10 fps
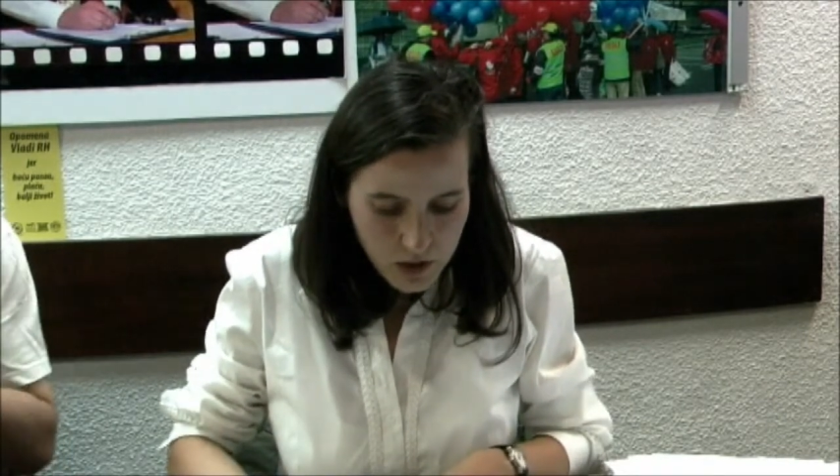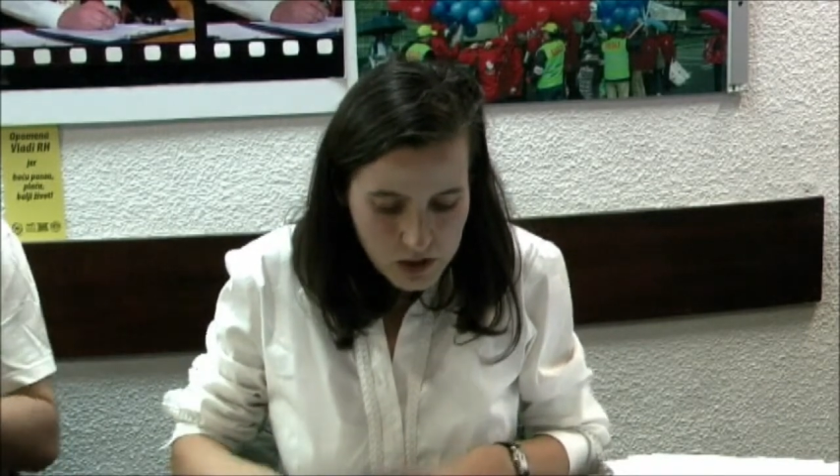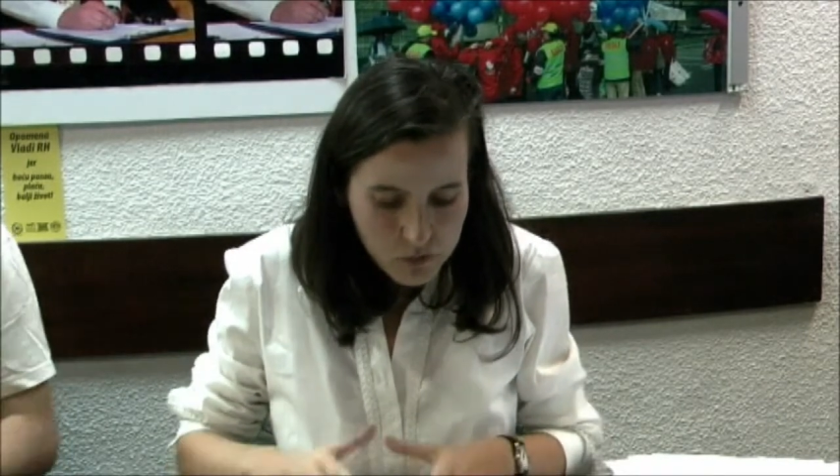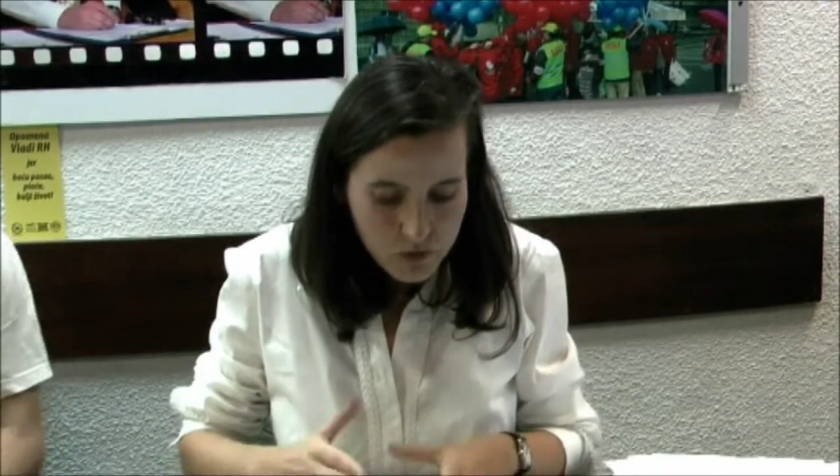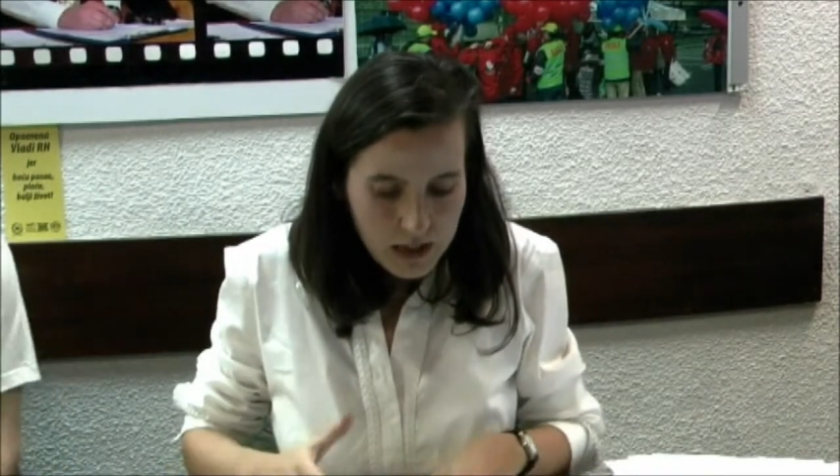by
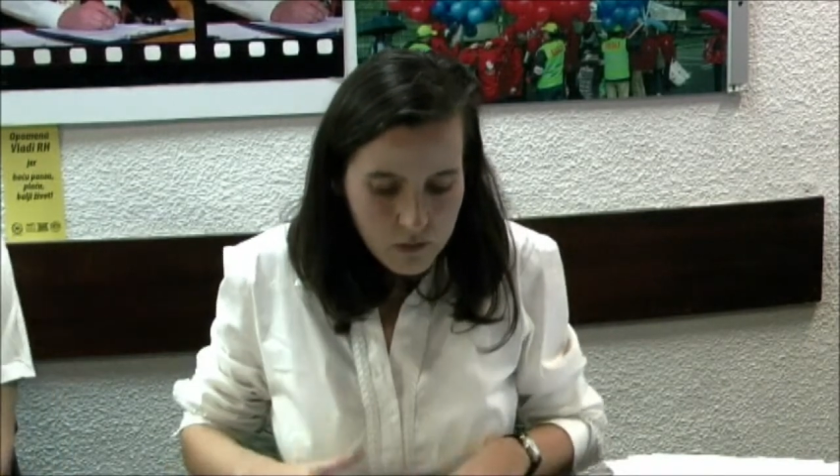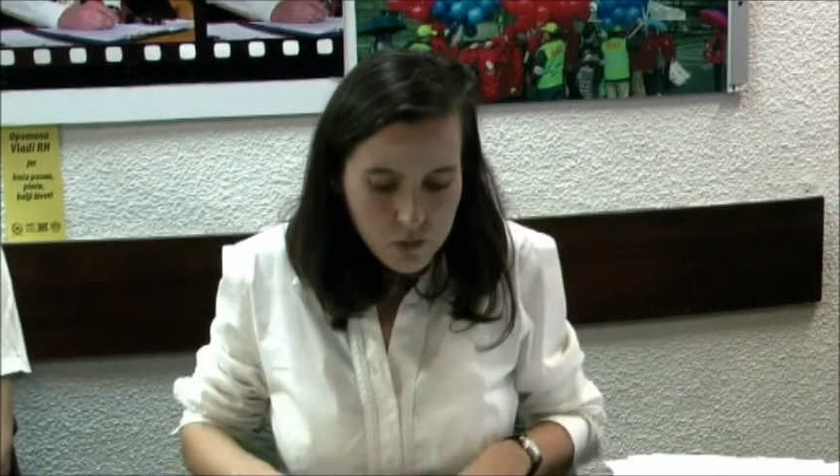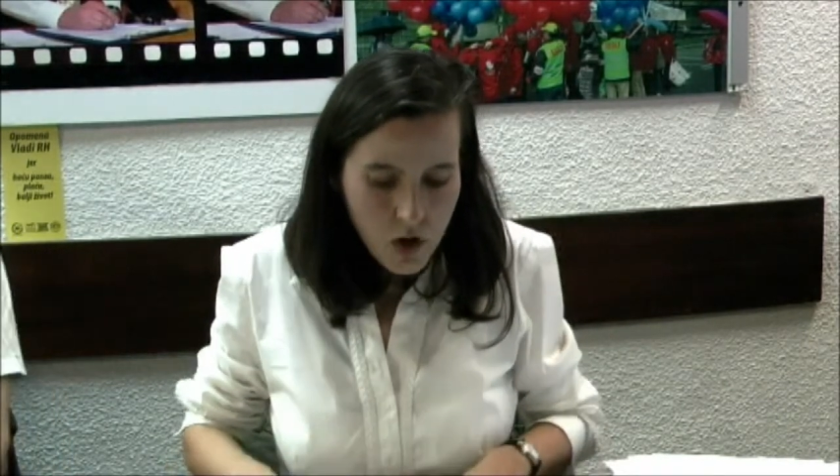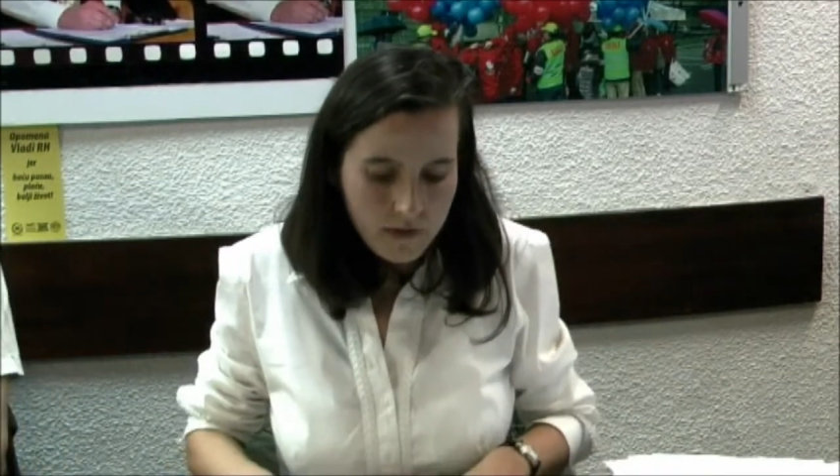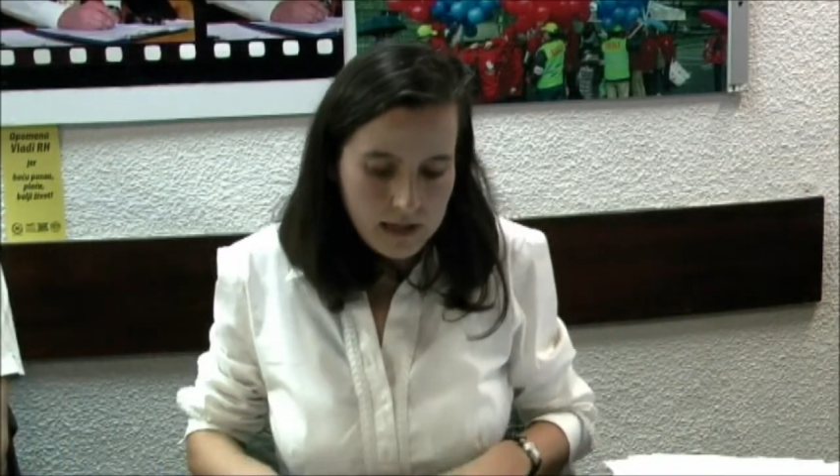sporadic
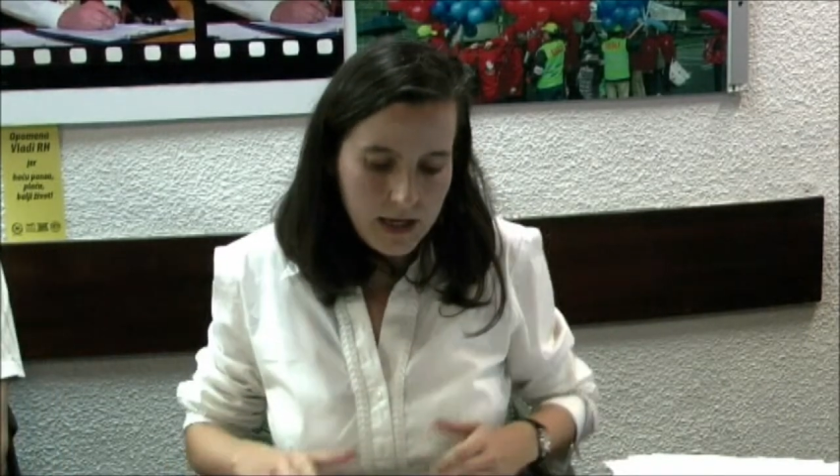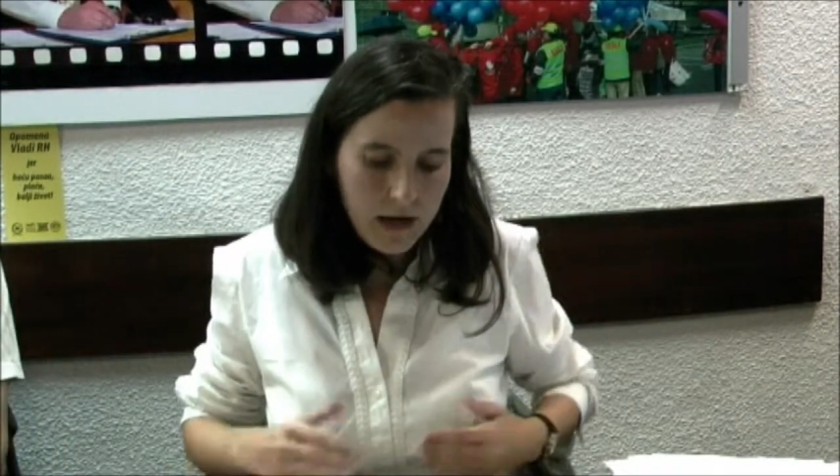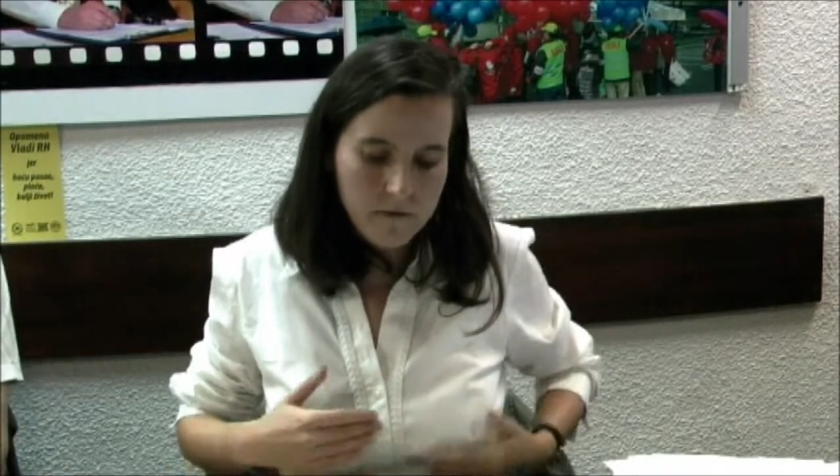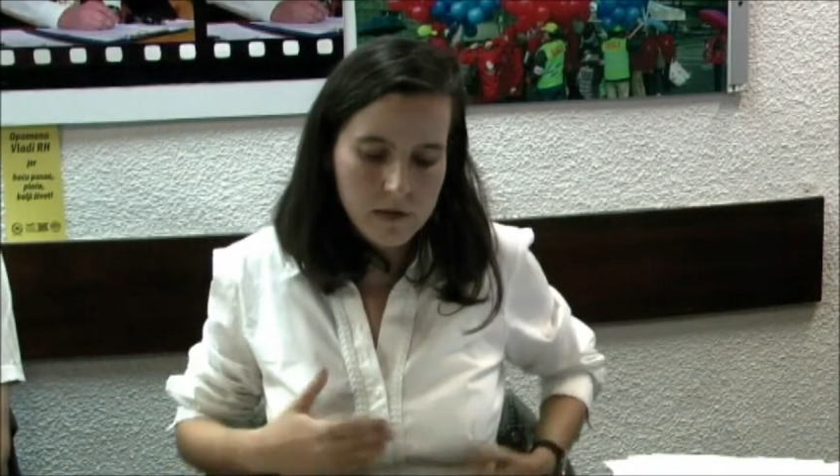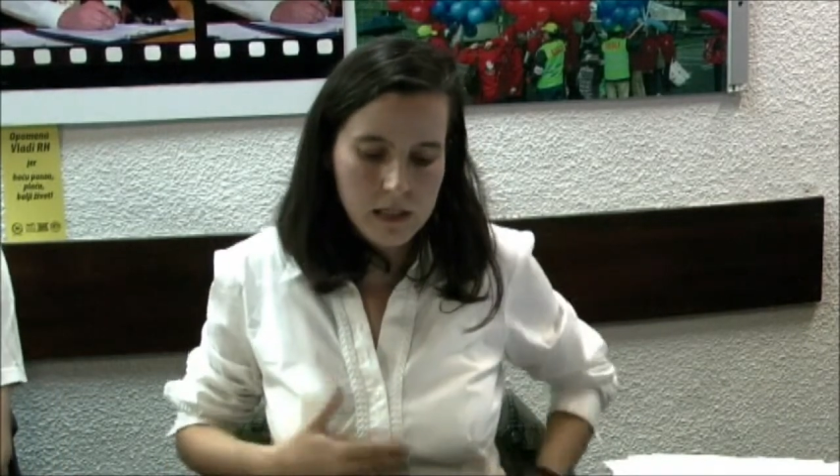private
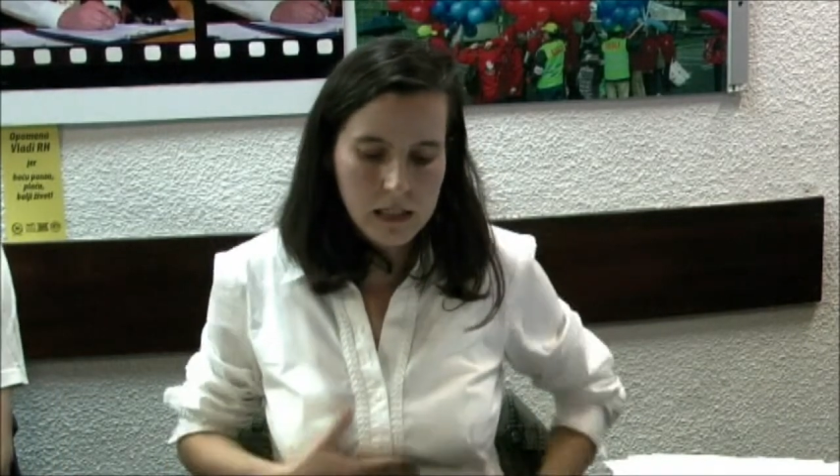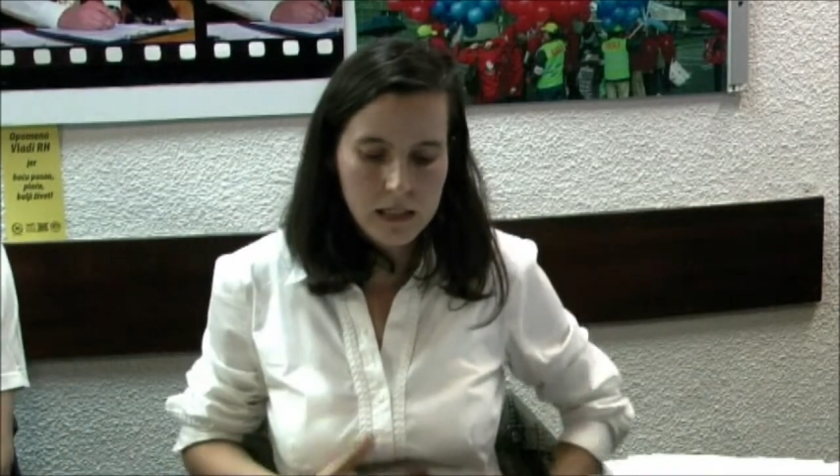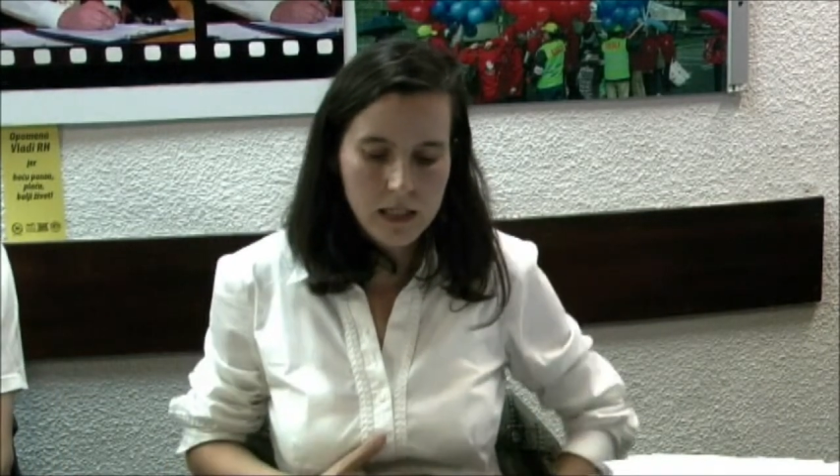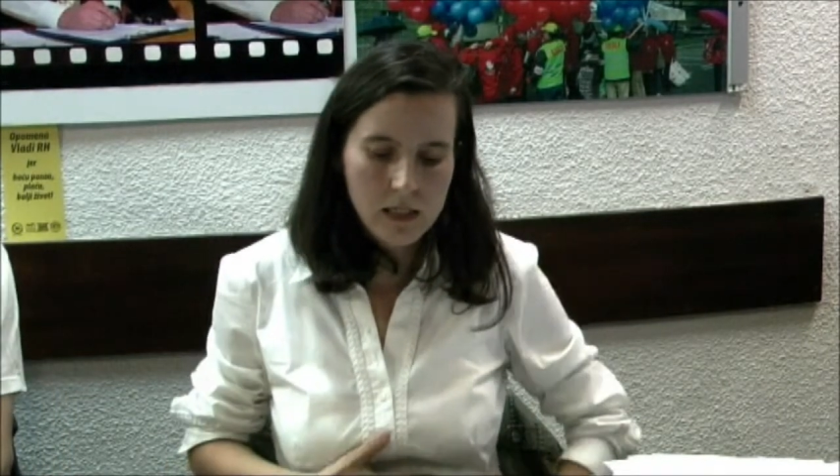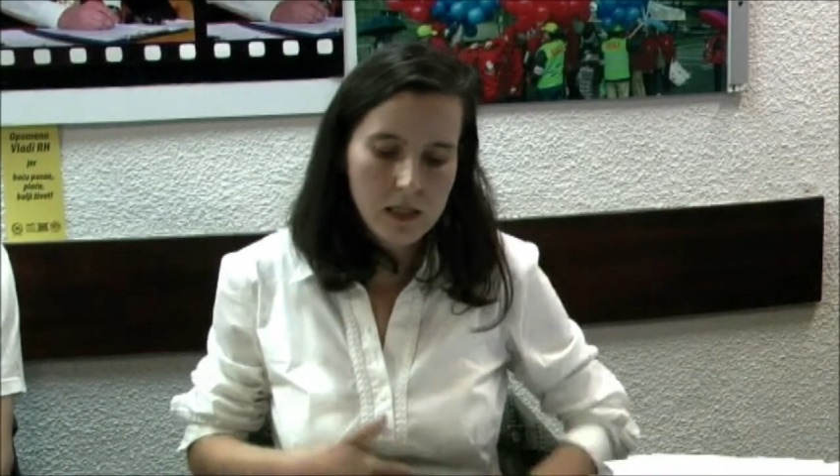care
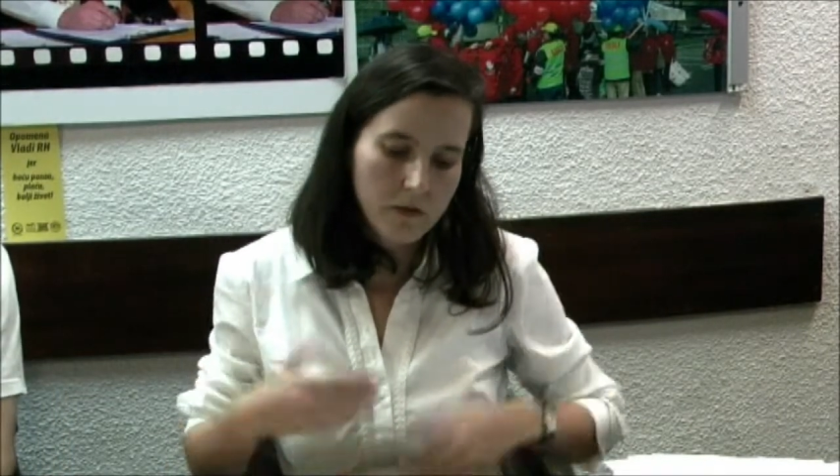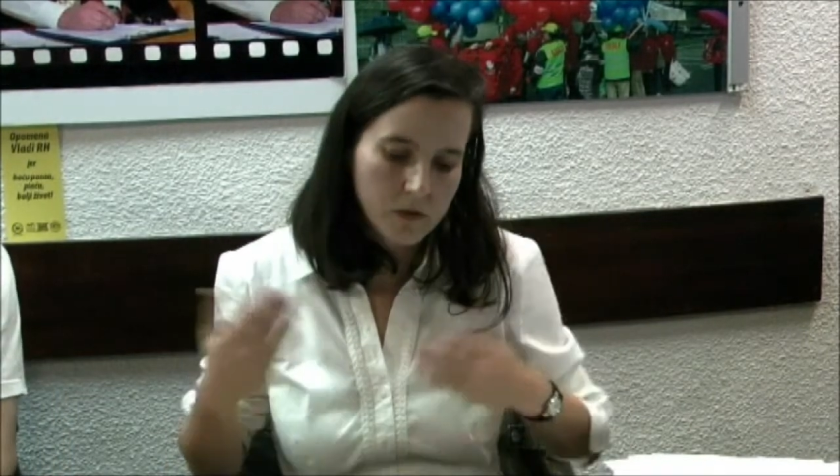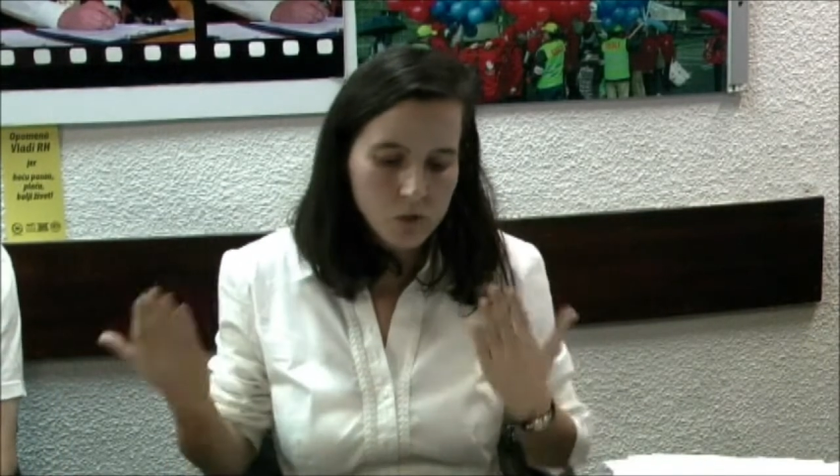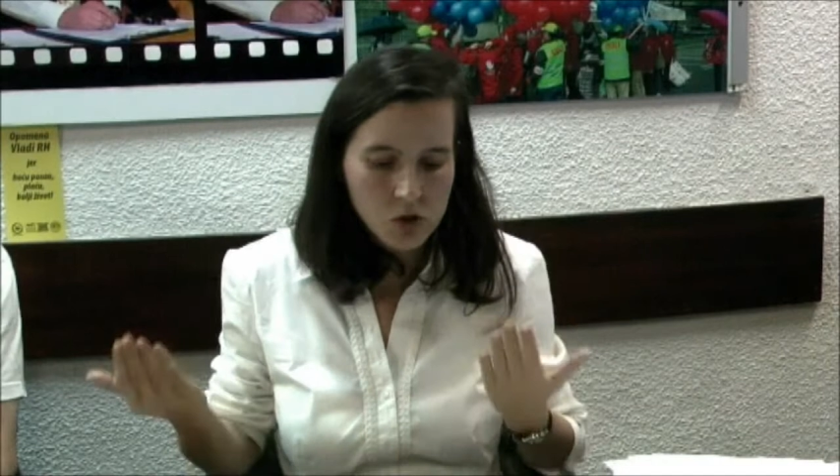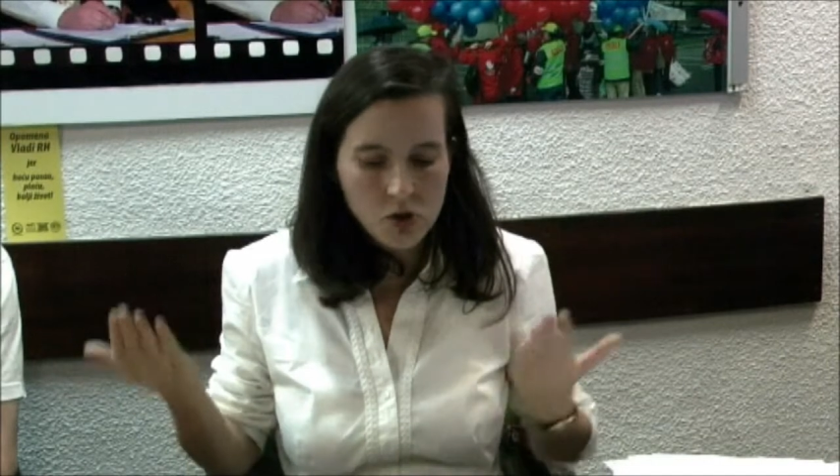facilities that of course